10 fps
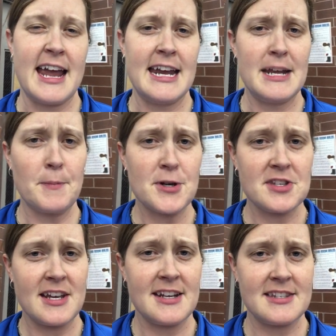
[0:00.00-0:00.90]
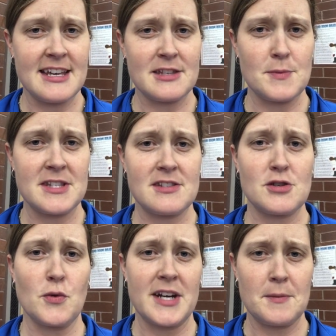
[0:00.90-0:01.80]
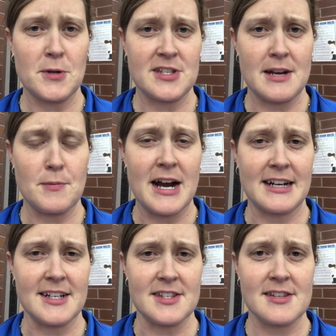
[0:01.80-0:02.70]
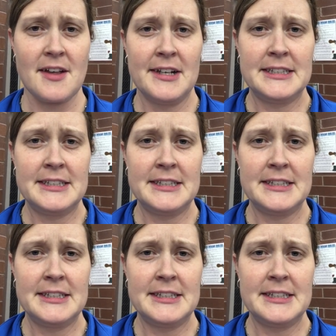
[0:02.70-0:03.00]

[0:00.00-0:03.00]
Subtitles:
80% assessments, 20% practice.